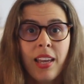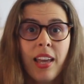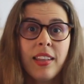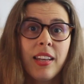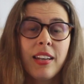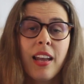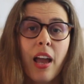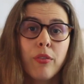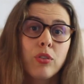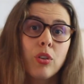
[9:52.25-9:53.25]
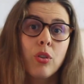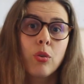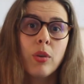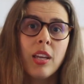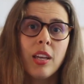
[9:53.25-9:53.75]
And then after
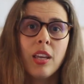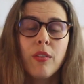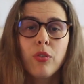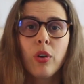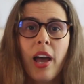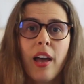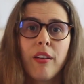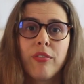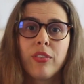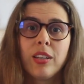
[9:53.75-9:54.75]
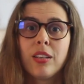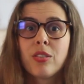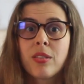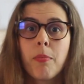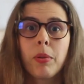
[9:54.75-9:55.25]
three, if you have
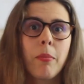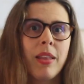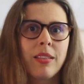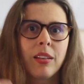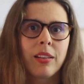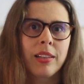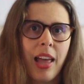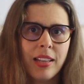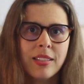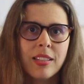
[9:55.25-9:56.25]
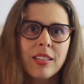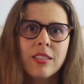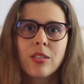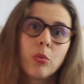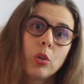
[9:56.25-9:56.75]
supplemental
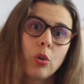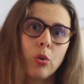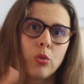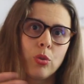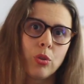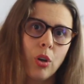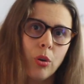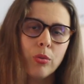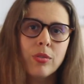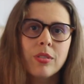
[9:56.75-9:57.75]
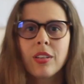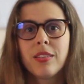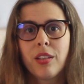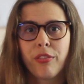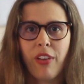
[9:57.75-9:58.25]
classes, you will go to those
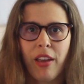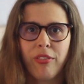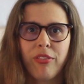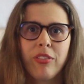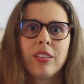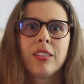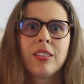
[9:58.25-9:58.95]
until five.